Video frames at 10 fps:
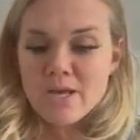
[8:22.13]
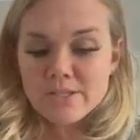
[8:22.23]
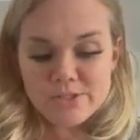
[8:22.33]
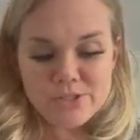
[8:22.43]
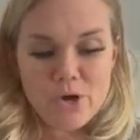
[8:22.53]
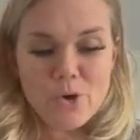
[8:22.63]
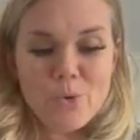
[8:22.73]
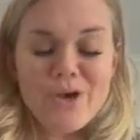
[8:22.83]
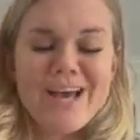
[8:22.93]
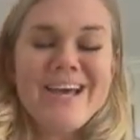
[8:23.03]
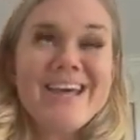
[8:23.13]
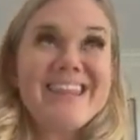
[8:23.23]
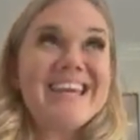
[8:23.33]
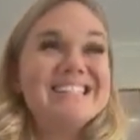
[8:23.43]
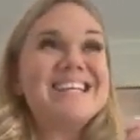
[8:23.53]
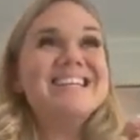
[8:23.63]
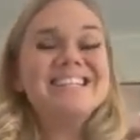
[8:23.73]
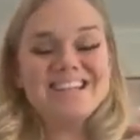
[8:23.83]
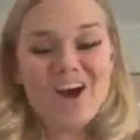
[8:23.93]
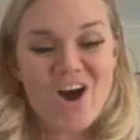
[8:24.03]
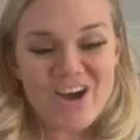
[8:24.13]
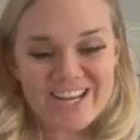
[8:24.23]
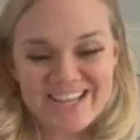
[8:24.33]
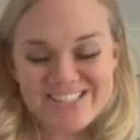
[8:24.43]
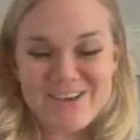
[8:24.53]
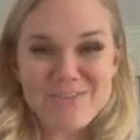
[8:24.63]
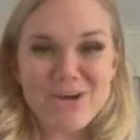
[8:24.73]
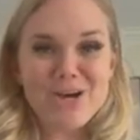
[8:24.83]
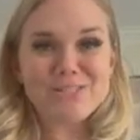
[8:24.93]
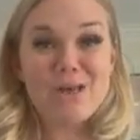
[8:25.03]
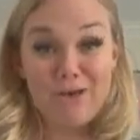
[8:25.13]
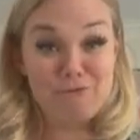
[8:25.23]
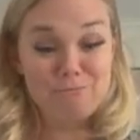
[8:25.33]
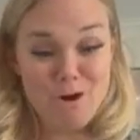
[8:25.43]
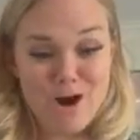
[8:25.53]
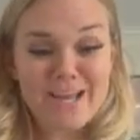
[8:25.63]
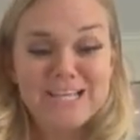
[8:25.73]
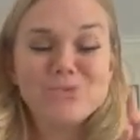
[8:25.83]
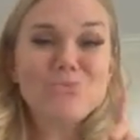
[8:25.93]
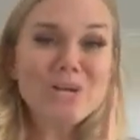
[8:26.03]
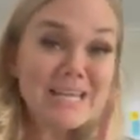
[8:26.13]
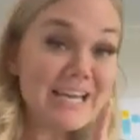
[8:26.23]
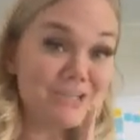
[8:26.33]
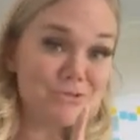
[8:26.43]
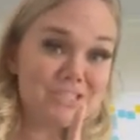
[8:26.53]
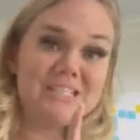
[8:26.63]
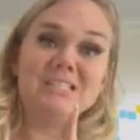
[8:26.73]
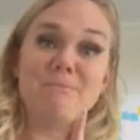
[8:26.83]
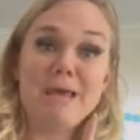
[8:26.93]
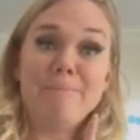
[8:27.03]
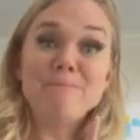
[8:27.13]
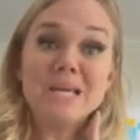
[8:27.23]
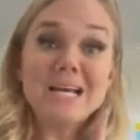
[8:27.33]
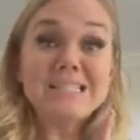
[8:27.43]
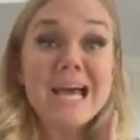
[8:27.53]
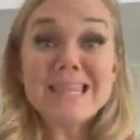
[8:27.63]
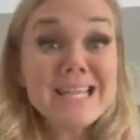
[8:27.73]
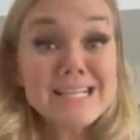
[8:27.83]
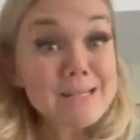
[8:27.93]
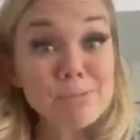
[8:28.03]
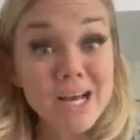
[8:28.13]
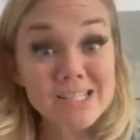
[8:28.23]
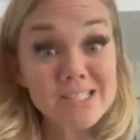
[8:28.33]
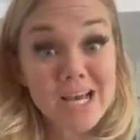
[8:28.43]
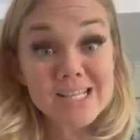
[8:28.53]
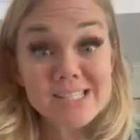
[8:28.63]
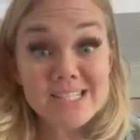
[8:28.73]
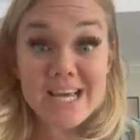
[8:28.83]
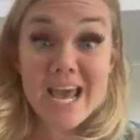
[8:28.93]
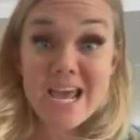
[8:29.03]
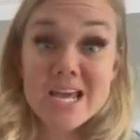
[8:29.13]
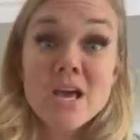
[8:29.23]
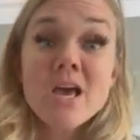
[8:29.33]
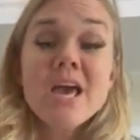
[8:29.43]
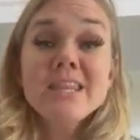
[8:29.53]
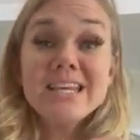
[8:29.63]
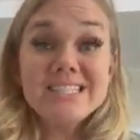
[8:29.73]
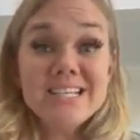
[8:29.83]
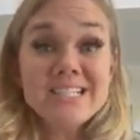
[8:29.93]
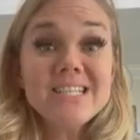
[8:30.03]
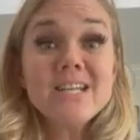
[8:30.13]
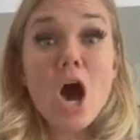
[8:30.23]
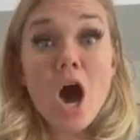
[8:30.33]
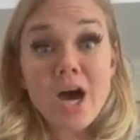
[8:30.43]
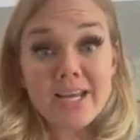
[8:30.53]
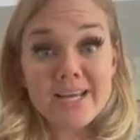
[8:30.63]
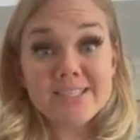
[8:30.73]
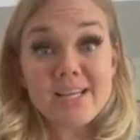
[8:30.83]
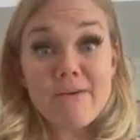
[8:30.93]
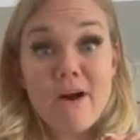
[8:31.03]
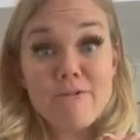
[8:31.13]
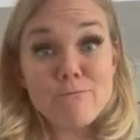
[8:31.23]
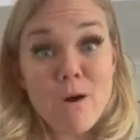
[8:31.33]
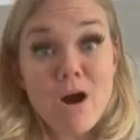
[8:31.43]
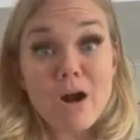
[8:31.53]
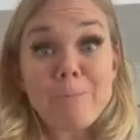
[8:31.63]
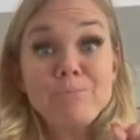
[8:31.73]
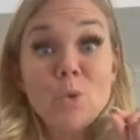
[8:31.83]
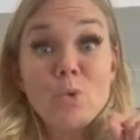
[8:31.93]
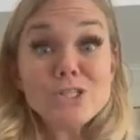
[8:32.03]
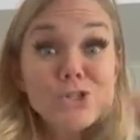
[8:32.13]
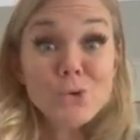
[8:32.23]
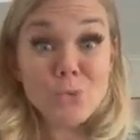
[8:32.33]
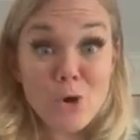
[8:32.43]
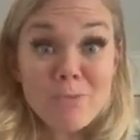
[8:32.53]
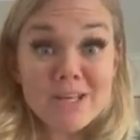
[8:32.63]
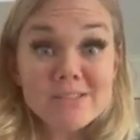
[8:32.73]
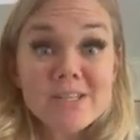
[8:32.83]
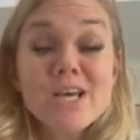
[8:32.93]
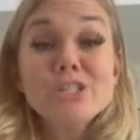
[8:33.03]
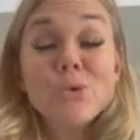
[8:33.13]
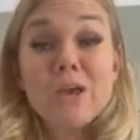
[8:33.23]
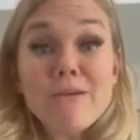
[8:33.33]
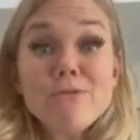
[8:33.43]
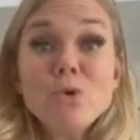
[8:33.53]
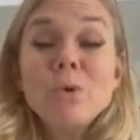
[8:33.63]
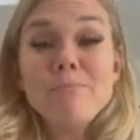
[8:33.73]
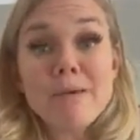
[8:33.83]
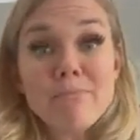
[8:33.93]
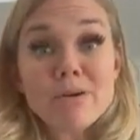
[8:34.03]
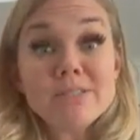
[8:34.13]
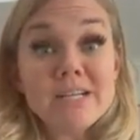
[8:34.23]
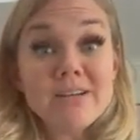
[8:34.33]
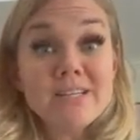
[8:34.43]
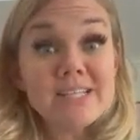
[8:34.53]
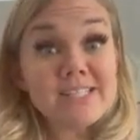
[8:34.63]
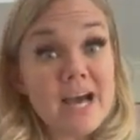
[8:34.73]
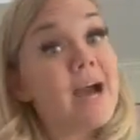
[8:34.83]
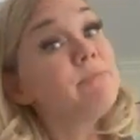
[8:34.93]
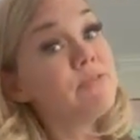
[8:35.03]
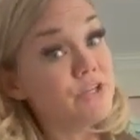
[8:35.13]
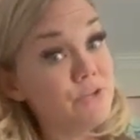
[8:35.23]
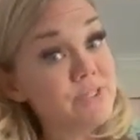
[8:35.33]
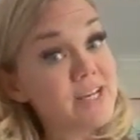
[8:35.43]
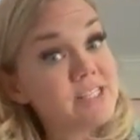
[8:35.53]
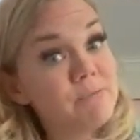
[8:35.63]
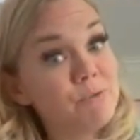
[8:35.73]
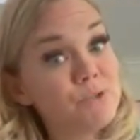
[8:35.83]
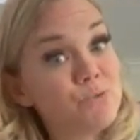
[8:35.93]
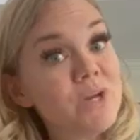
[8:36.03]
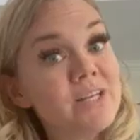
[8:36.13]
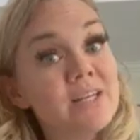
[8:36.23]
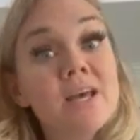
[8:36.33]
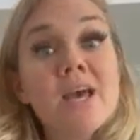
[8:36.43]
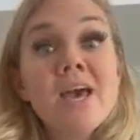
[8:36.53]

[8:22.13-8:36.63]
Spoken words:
So the intended audience of the Gospel of Mark is really interesting to me because I think this applies to us today. The intended audience of Mark was the Romans. So if you remember, during this time that the New Testament was written,